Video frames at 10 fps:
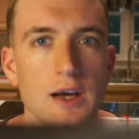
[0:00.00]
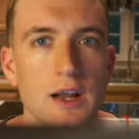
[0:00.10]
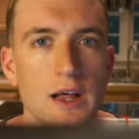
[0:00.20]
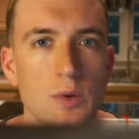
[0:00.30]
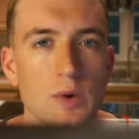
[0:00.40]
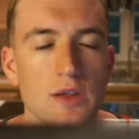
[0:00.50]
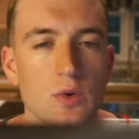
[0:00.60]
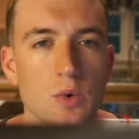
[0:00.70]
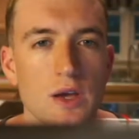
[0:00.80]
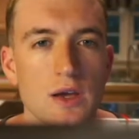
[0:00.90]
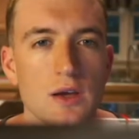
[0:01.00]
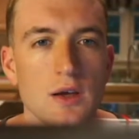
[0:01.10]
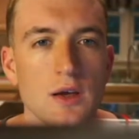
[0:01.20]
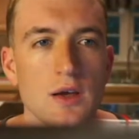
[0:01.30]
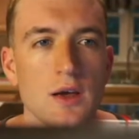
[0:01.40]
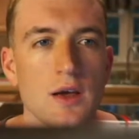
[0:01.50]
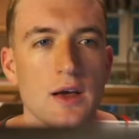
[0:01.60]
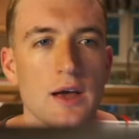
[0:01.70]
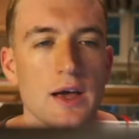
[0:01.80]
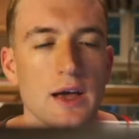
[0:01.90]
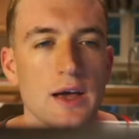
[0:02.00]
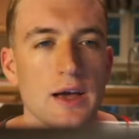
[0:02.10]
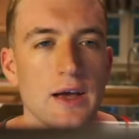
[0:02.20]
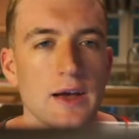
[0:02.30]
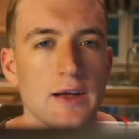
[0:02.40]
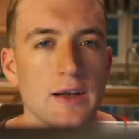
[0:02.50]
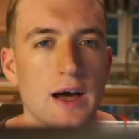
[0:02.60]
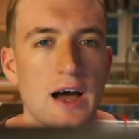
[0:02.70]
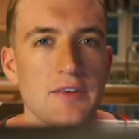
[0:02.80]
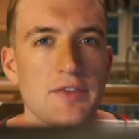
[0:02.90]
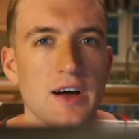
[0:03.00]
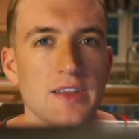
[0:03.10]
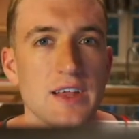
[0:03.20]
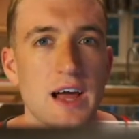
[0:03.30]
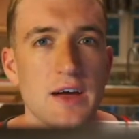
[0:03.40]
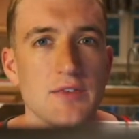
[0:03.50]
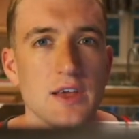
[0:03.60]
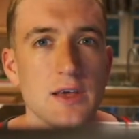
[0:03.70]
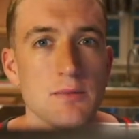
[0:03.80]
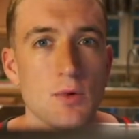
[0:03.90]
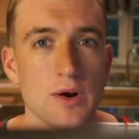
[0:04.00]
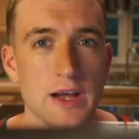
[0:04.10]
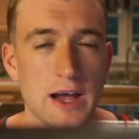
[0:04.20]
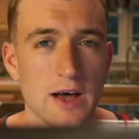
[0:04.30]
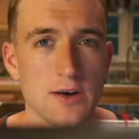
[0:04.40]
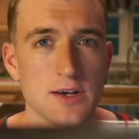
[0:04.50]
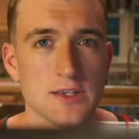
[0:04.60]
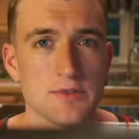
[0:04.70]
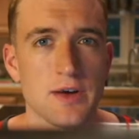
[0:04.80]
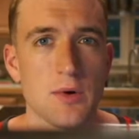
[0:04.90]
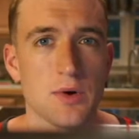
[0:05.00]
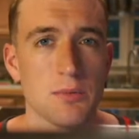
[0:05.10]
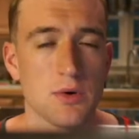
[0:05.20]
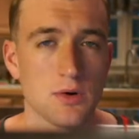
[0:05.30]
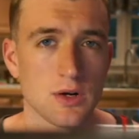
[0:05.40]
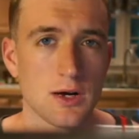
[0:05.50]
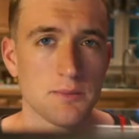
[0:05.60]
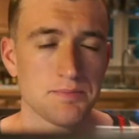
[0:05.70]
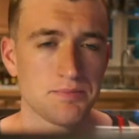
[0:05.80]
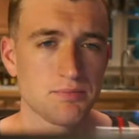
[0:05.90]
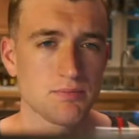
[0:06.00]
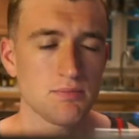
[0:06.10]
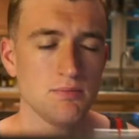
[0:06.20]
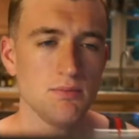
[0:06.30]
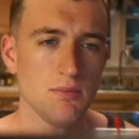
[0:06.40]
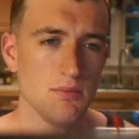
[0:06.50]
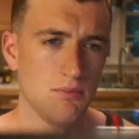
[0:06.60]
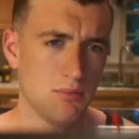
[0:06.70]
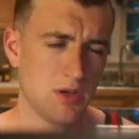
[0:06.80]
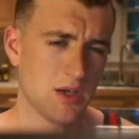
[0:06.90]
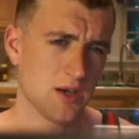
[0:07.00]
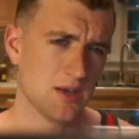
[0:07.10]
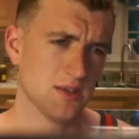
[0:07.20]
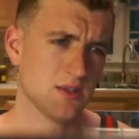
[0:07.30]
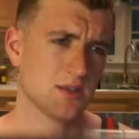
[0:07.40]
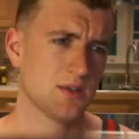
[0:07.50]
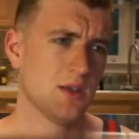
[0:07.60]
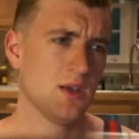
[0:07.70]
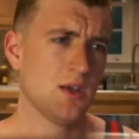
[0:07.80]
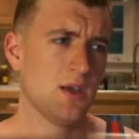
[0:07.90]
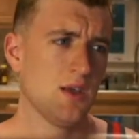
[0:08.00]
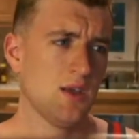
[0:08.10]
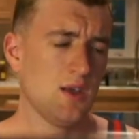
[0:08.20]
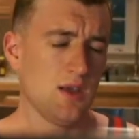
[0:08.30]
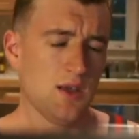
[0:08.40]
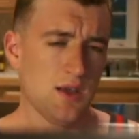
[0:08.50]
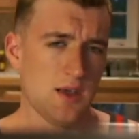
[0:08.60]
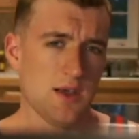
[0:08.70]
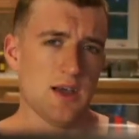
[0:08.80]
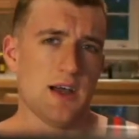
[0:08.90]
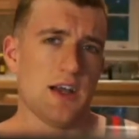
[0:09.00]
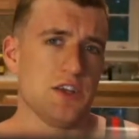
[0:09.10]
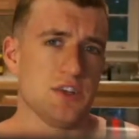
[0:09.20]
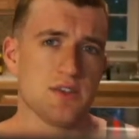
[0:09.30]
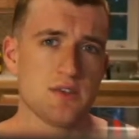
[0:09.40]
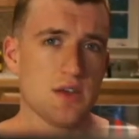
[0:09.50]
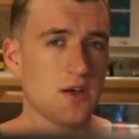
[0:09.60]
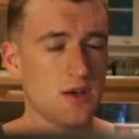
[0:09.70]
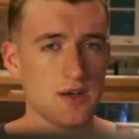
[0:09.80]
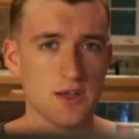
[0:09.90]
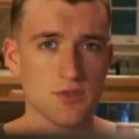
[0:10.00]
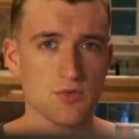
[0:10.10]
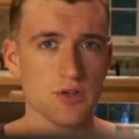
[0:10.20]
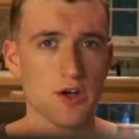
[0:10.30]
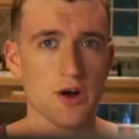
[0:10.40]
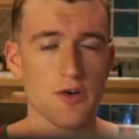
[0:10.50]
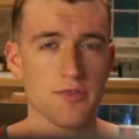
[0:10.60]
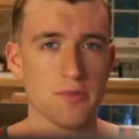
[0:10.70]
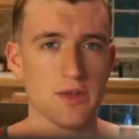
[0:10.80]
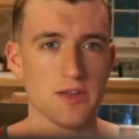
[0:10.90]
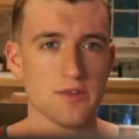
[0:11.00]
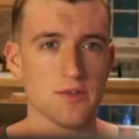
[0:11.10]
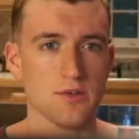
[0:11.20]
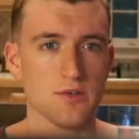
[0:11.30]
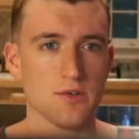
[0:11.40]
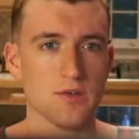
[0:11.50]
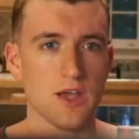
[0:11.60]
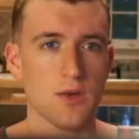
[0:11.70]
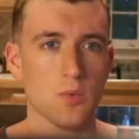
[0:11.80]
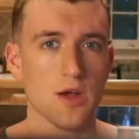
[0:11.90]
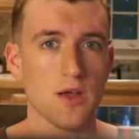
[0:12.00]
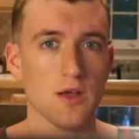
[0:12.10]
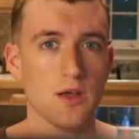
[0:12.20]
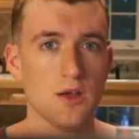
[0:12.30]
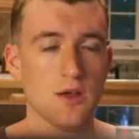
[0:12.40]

kind of like week to week, and I find that I have to eat more calories if I want to bulk up, because it's really hard for me to gain weight,